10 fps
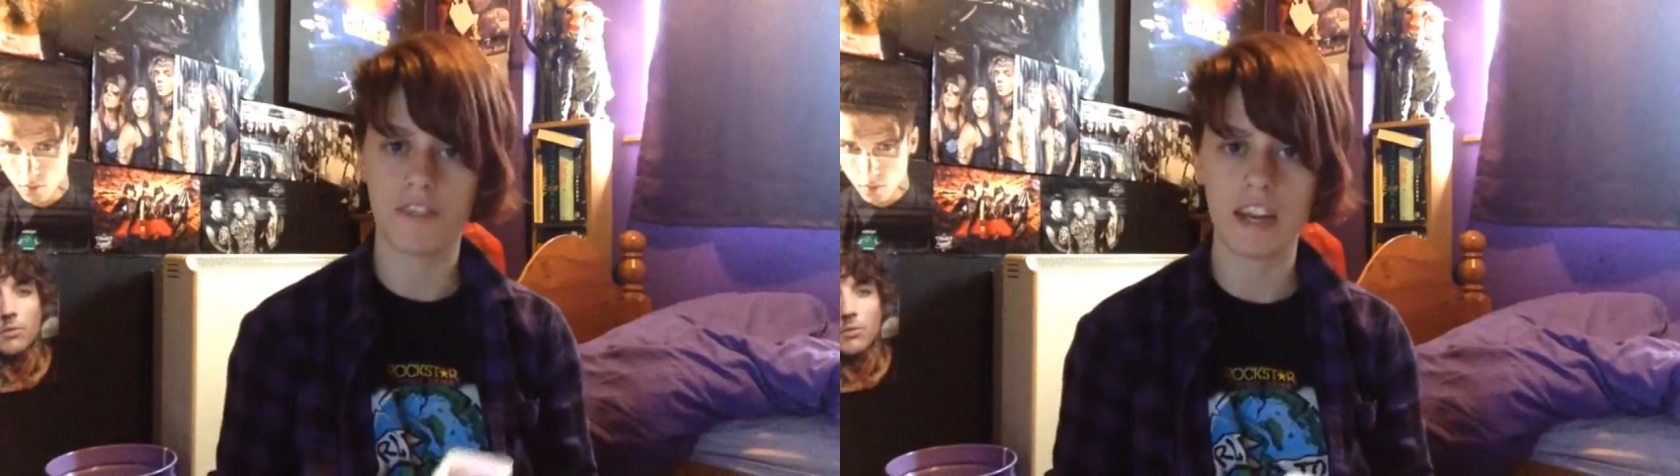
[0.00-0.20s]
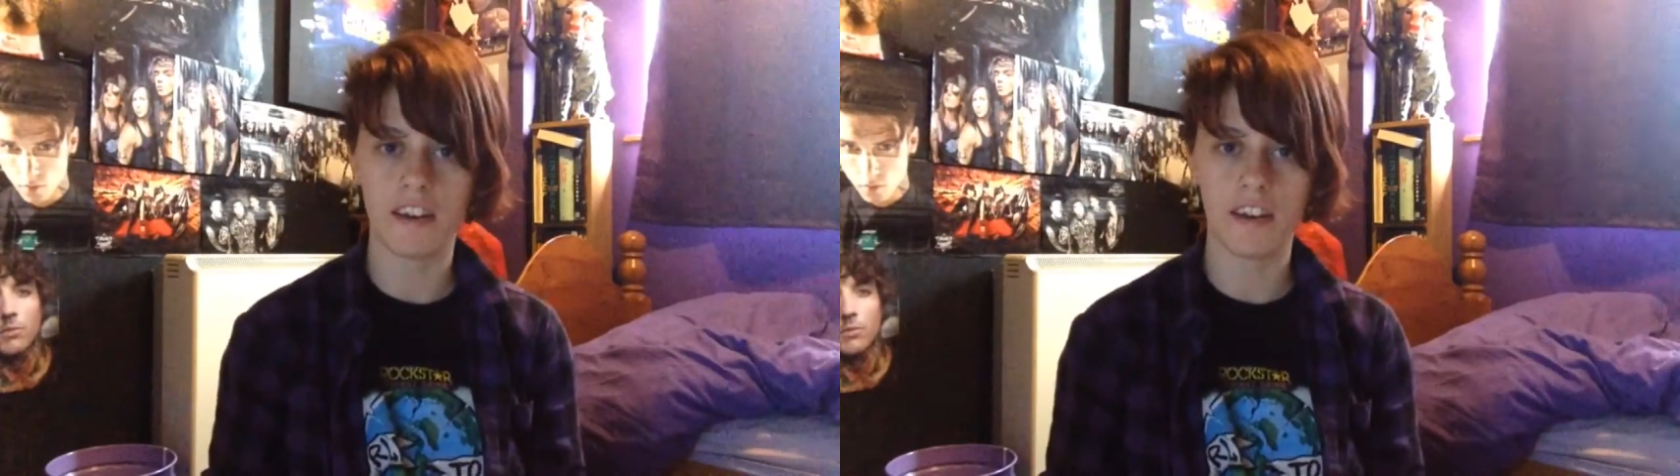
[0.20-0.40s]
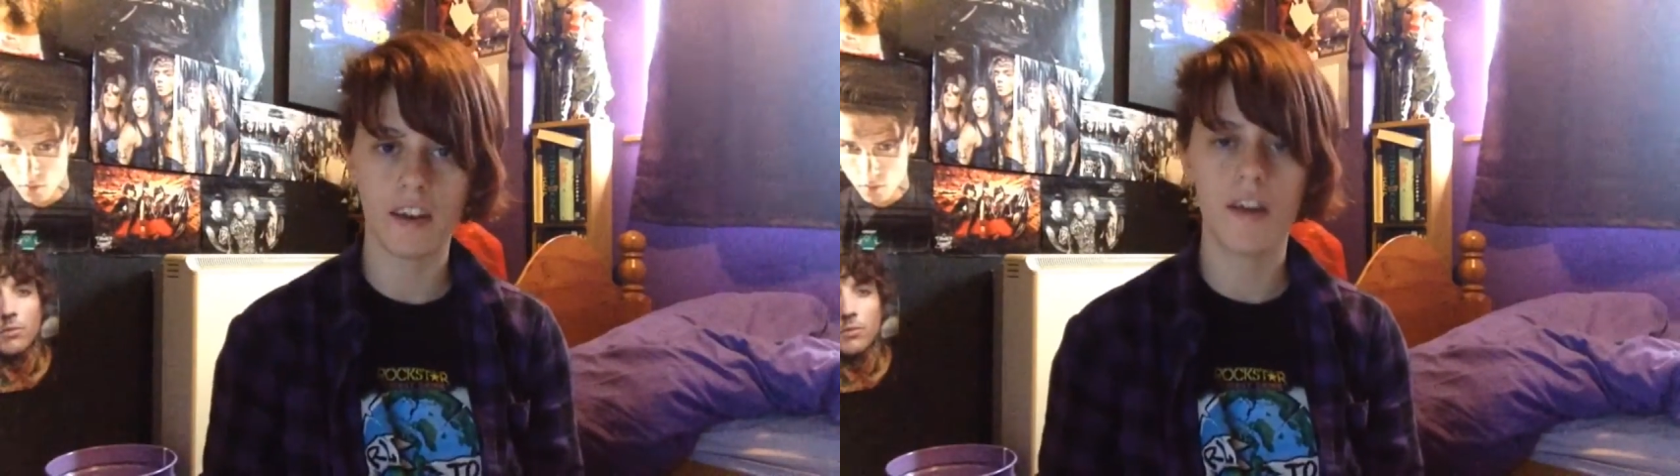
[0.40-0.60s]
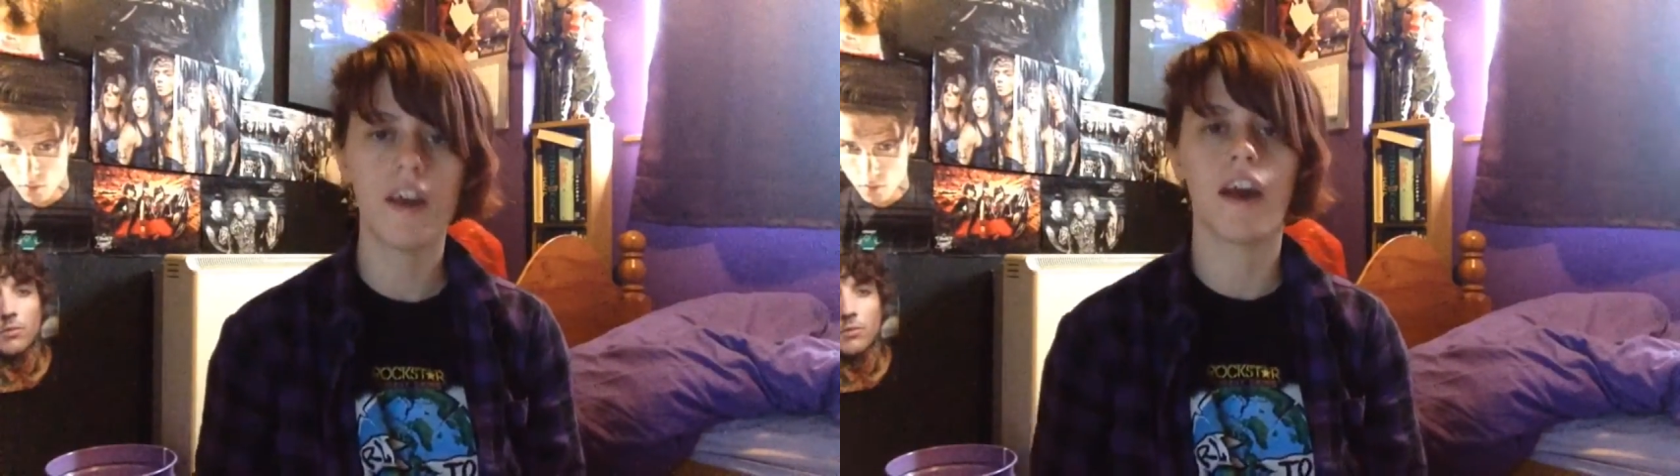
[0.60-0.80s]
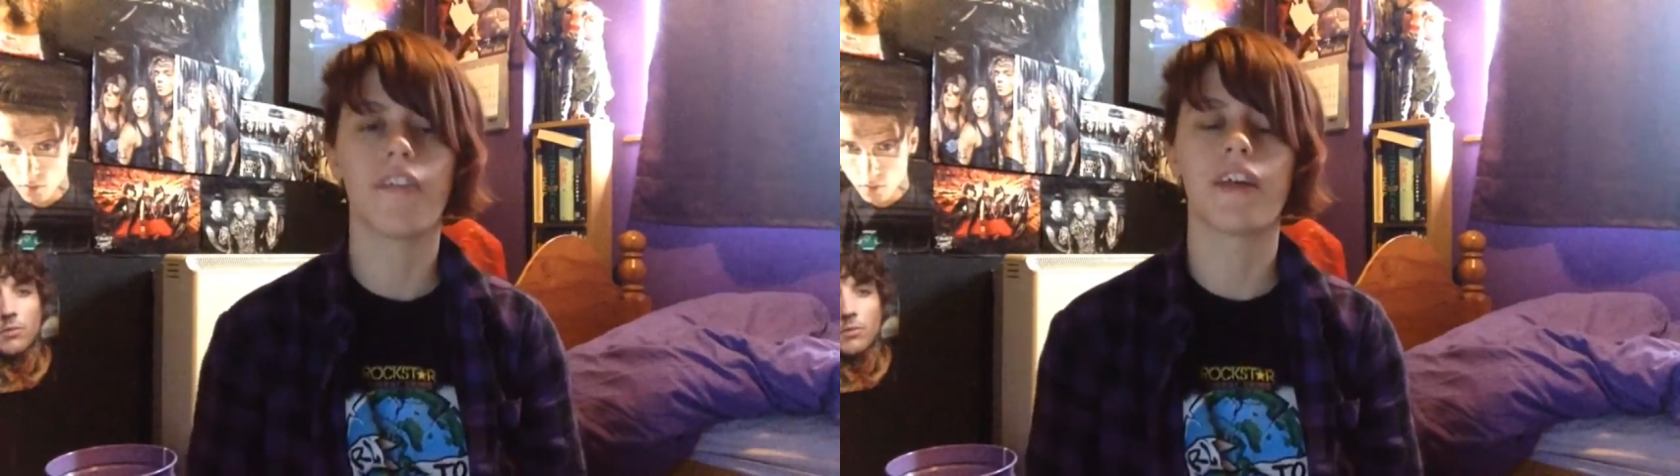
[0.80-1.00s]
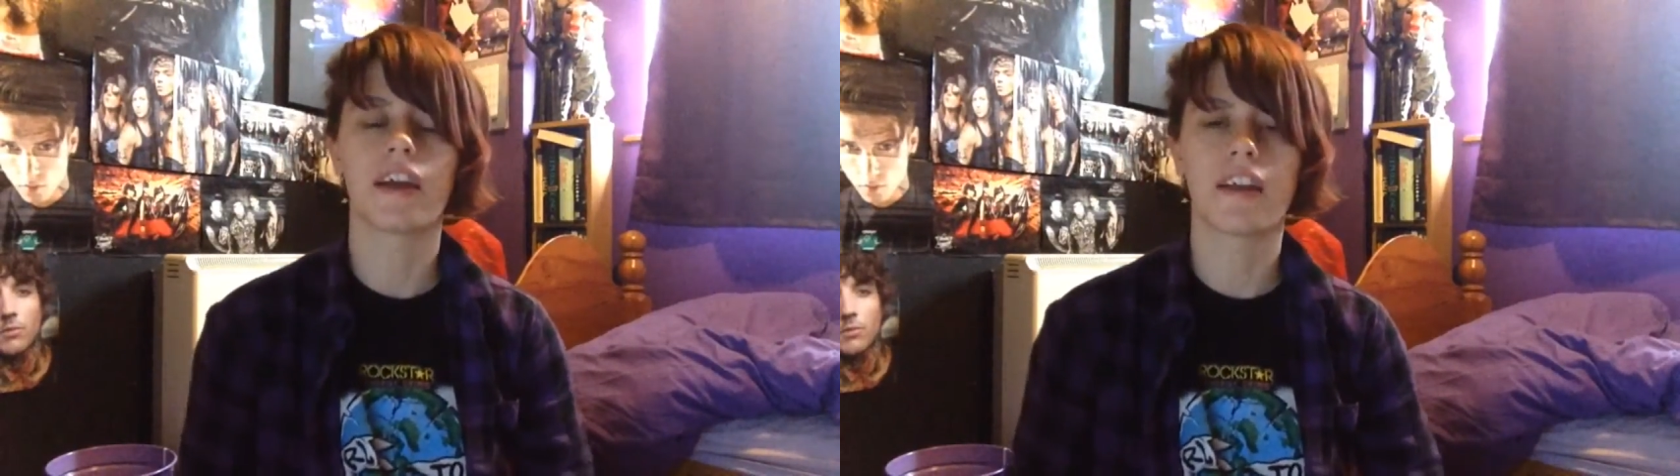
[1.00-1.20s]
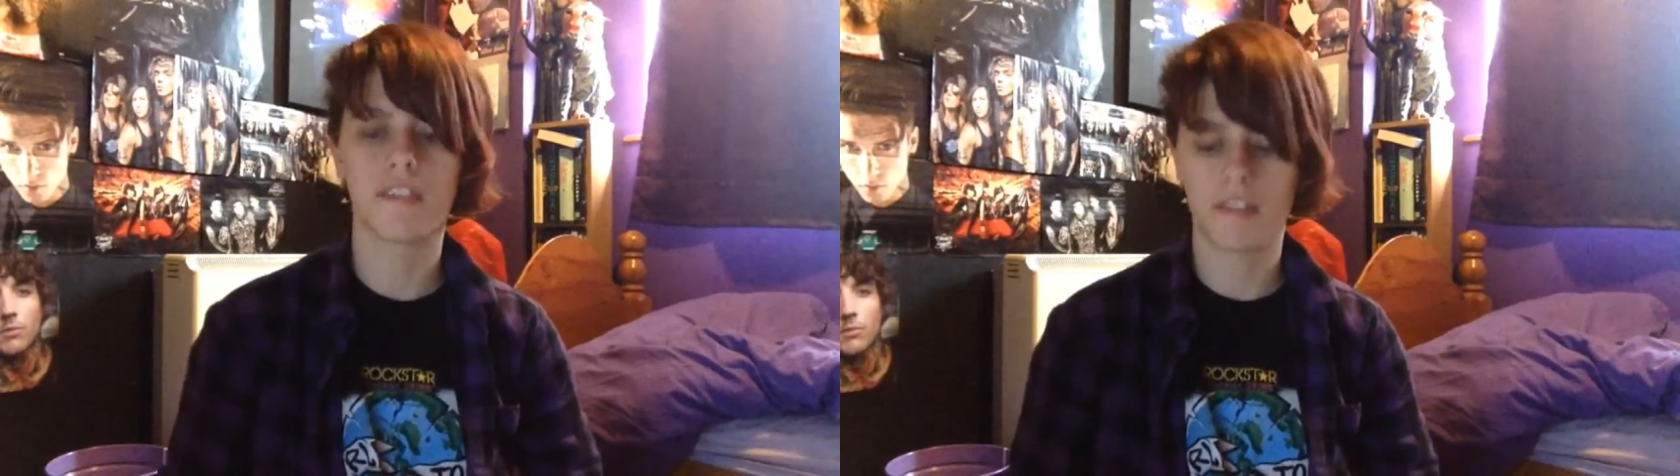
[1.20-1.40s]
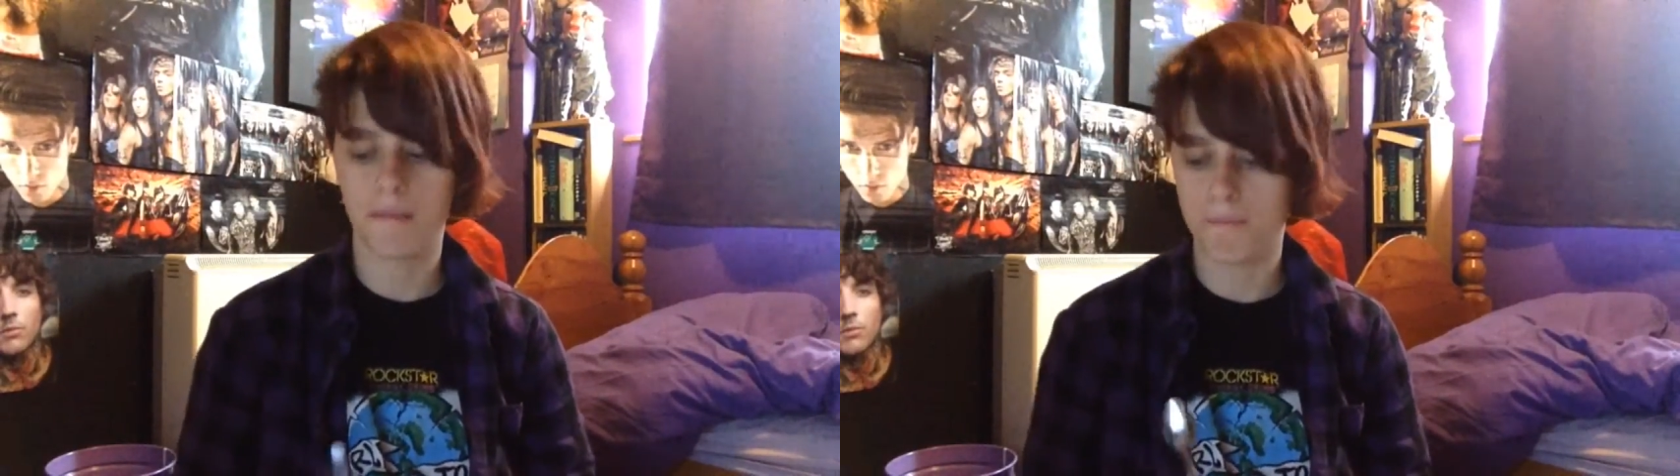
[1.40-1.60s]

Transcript: needed it, and that is